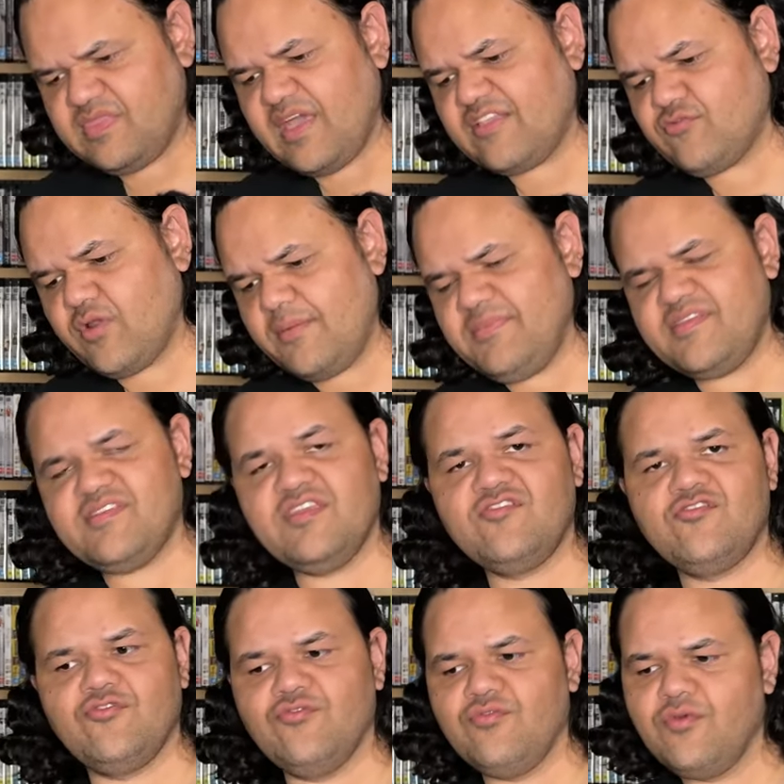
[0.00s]
That's what I'm
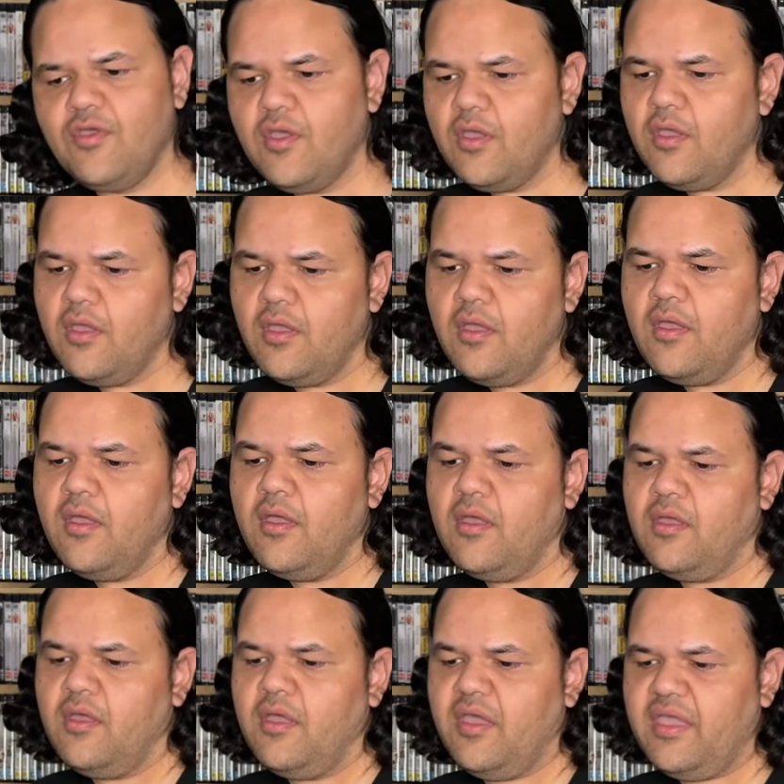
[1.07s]
listening to.
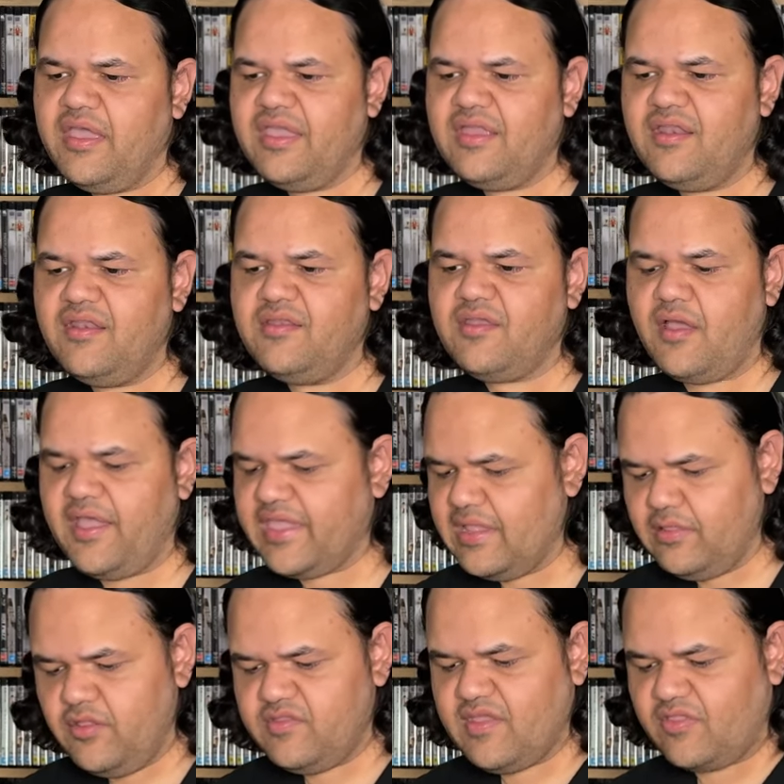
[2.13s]
And I
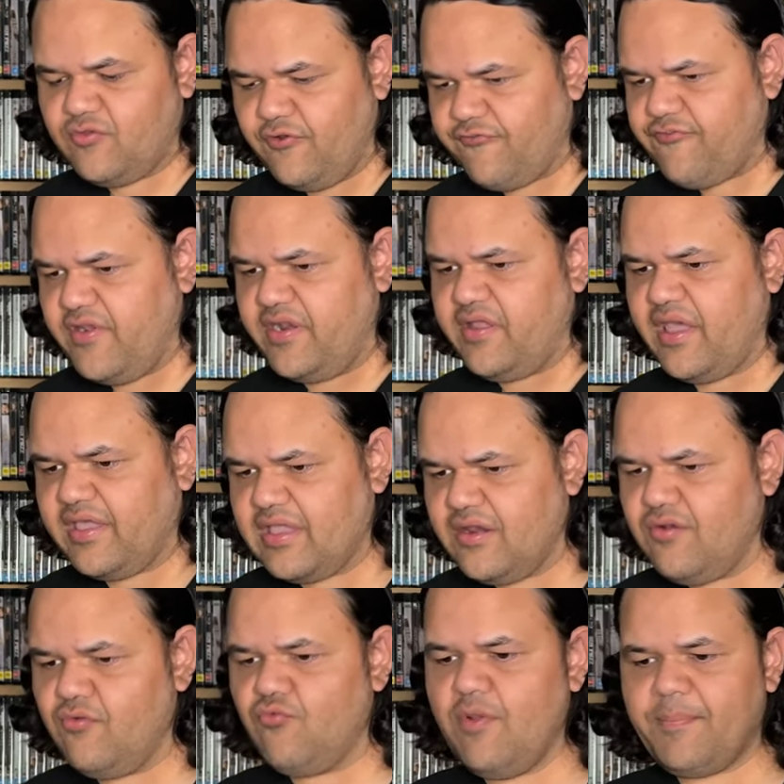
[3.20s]
can loan that to a friend. I
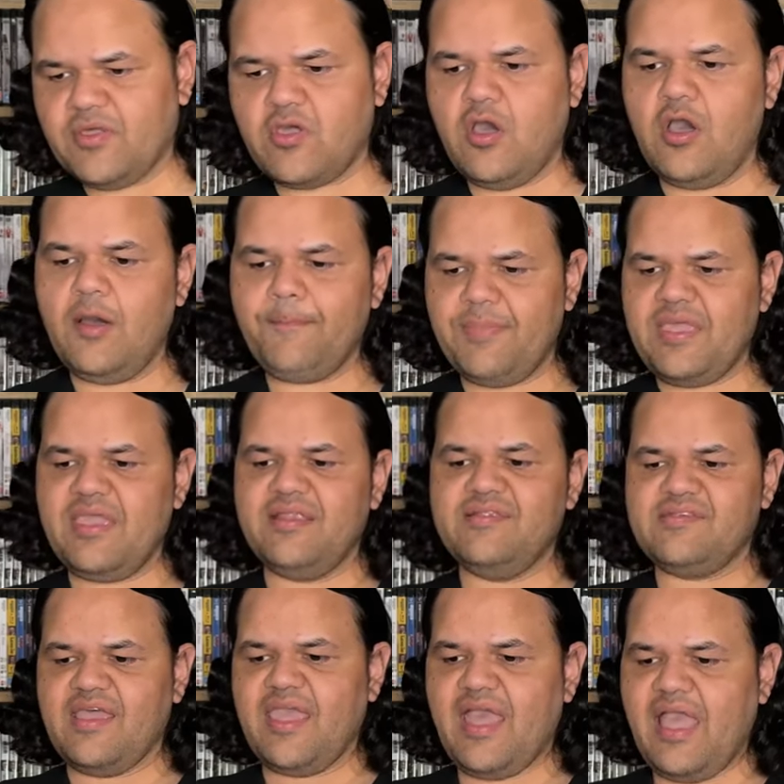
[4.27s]
can rip a copy
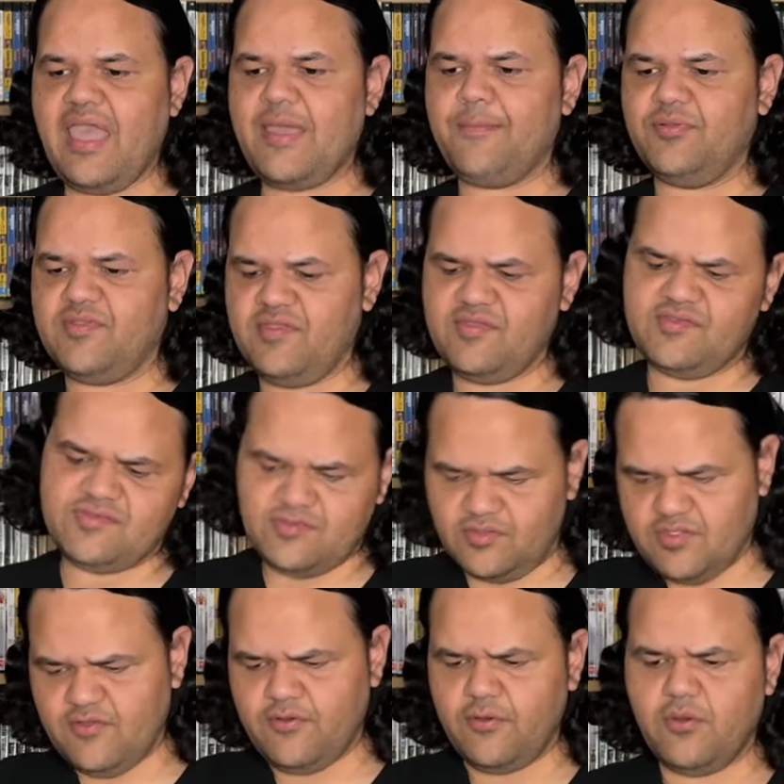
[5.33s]
and say, hey, put this
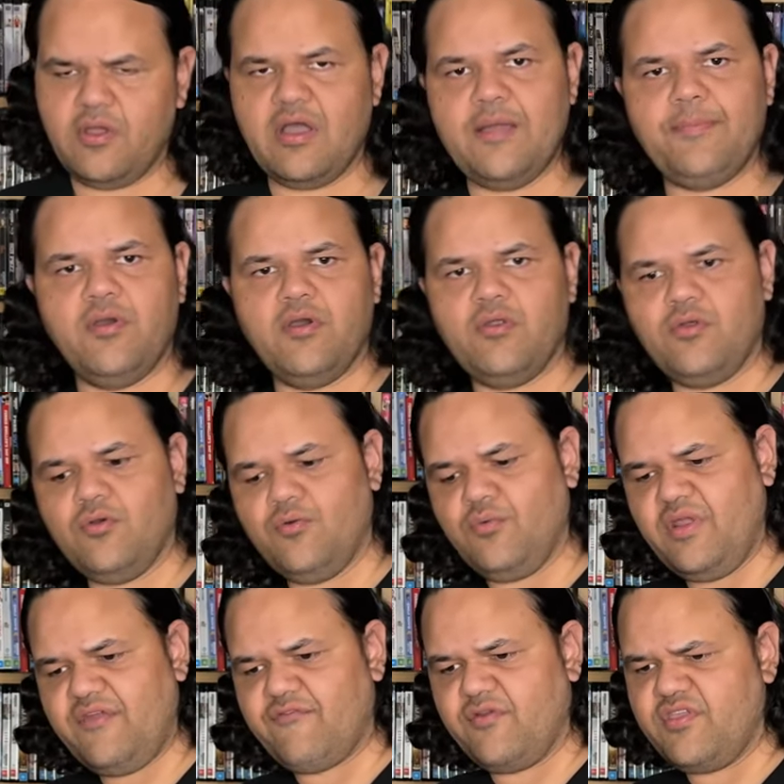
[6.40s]
on your iPod or
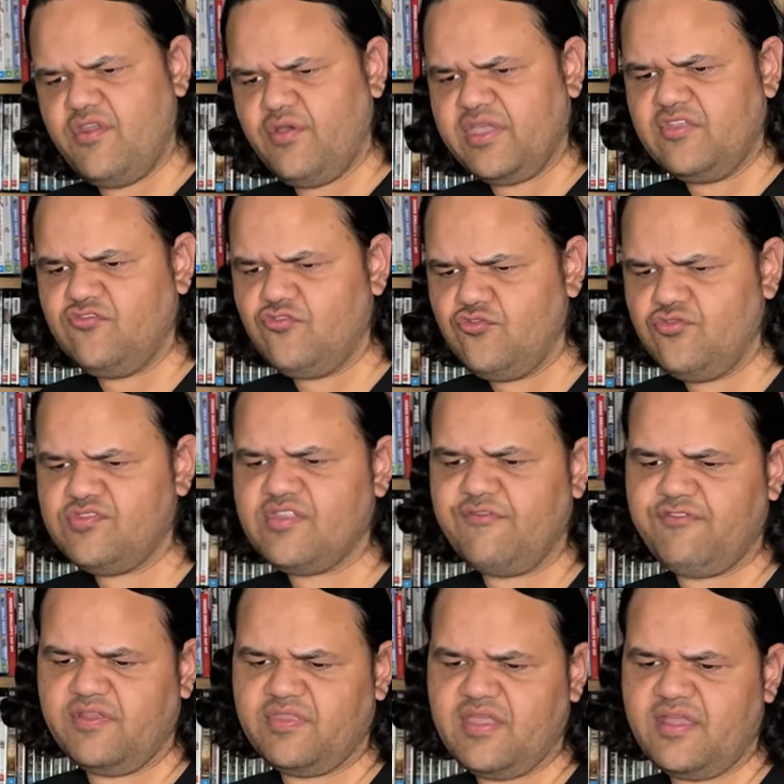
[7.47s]
whatever. You know, I can do
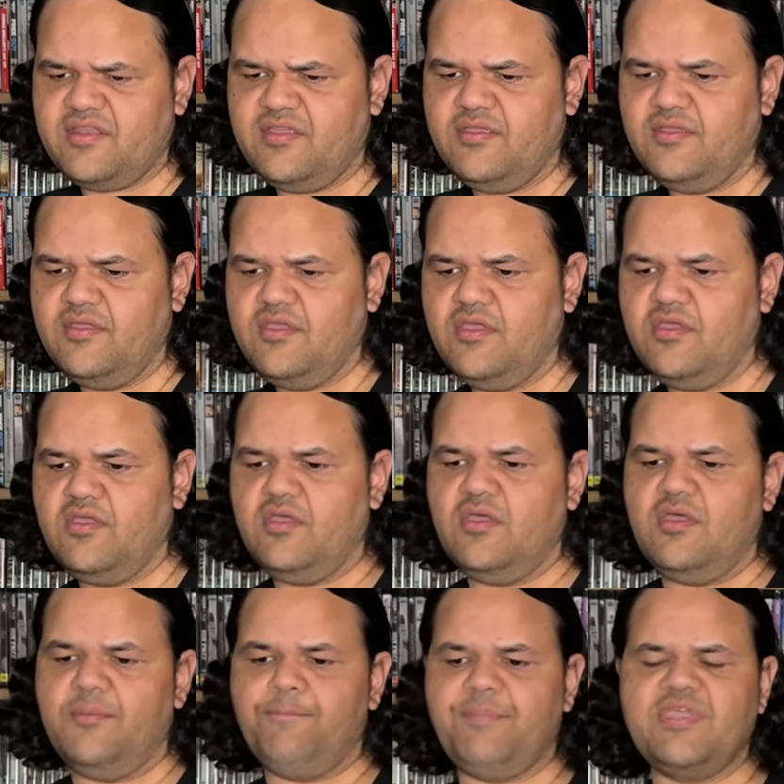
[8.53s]
stuff like that.
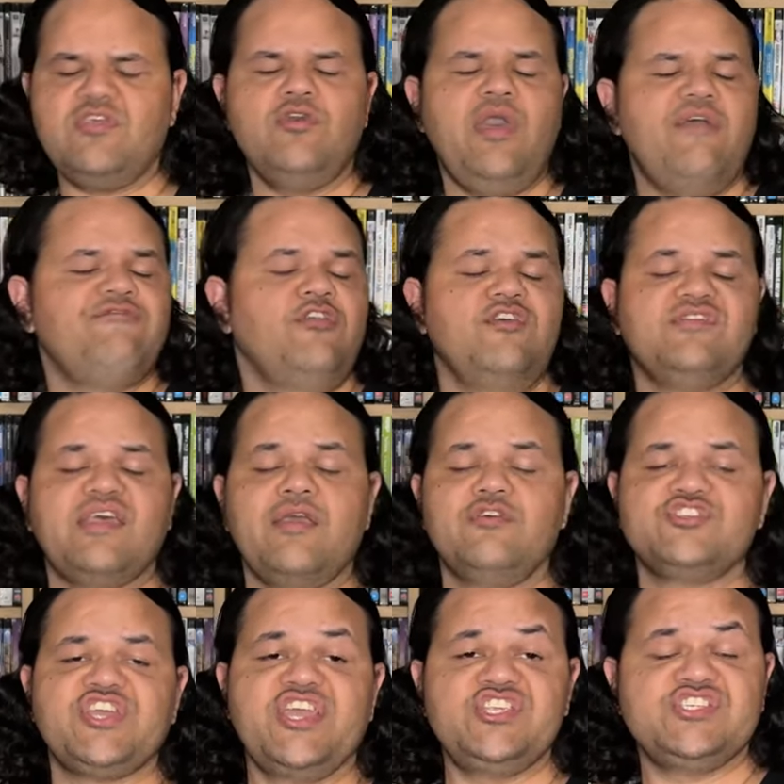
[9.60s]
But you have no say
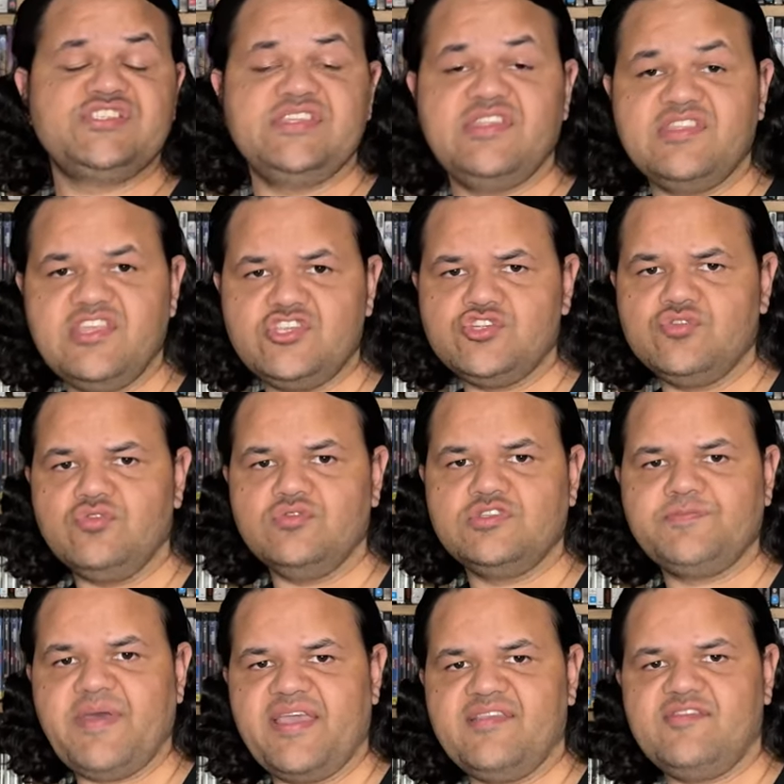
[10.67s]
on changes in the digital
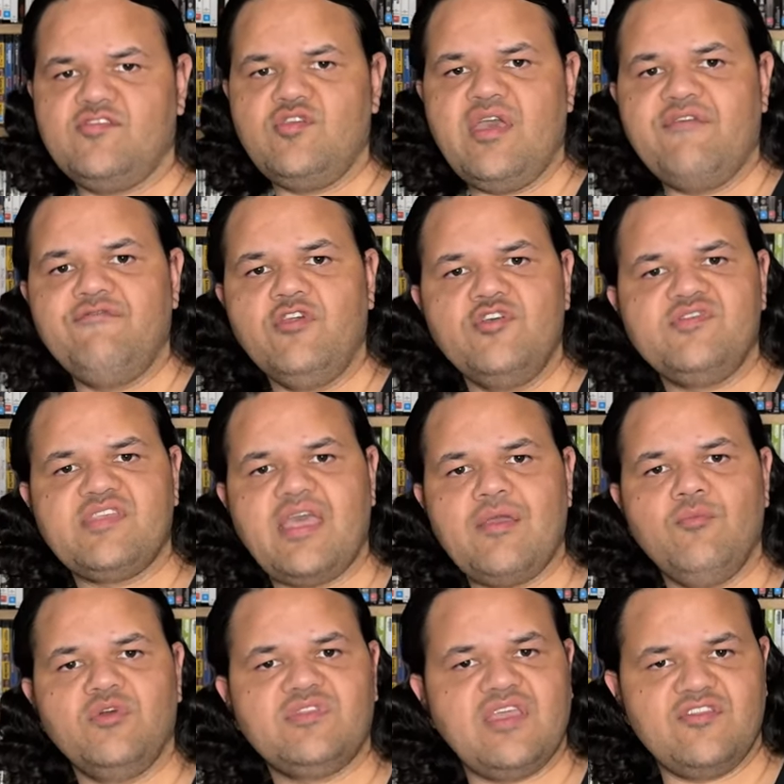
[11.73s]
space. You have no say
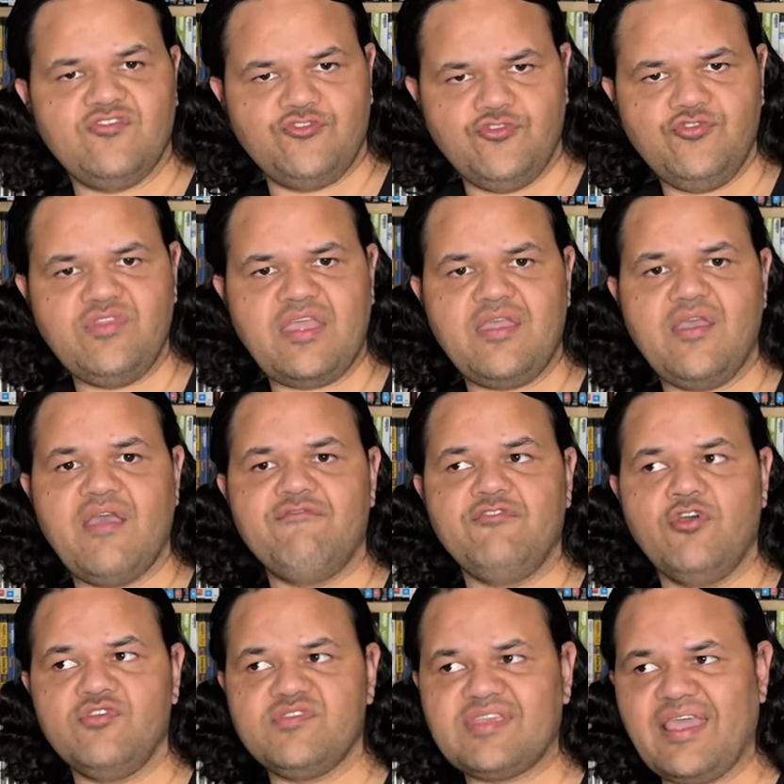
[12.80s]
in what they do, that you have
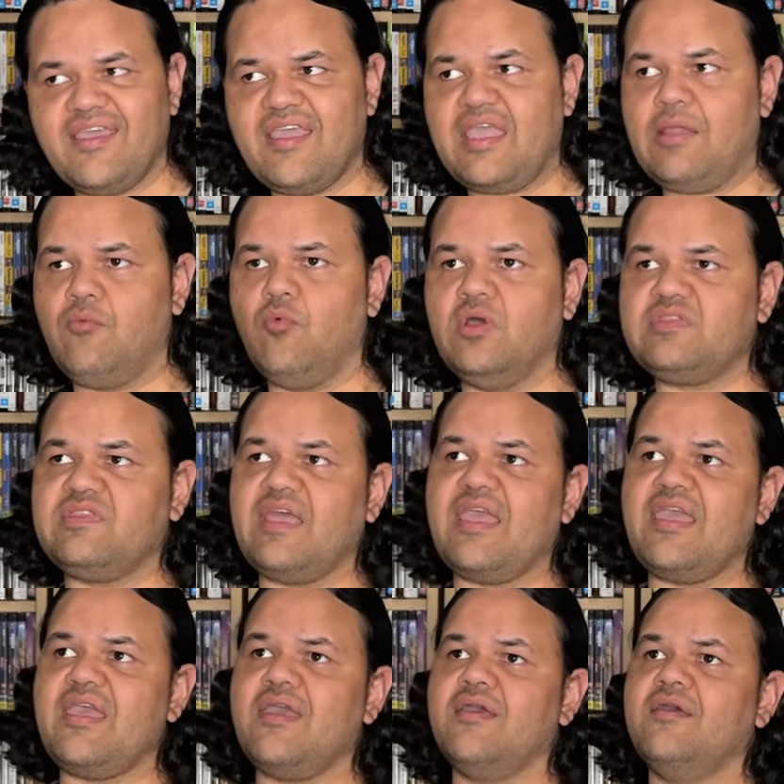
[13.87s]
no say in what
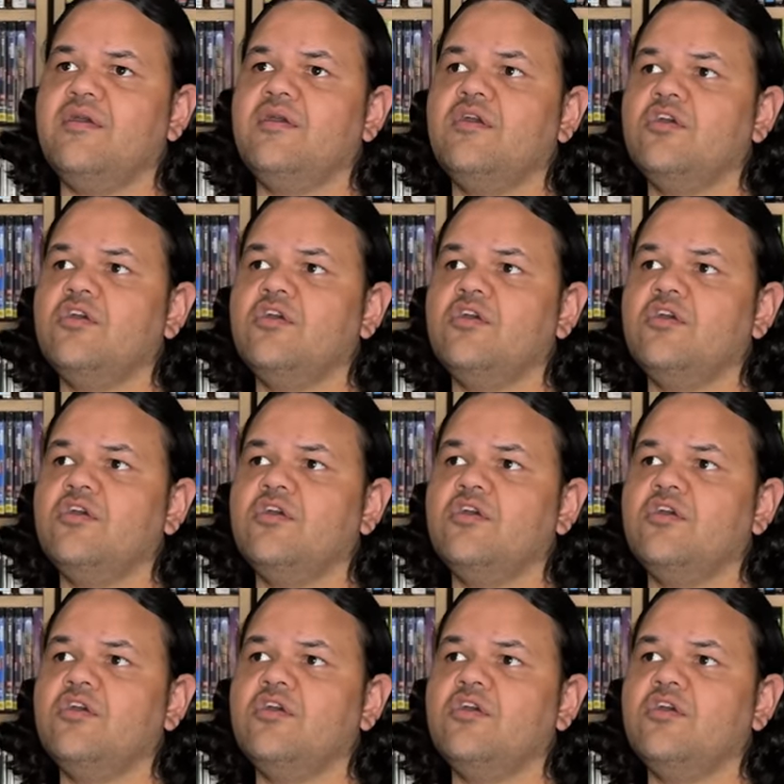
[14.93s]
they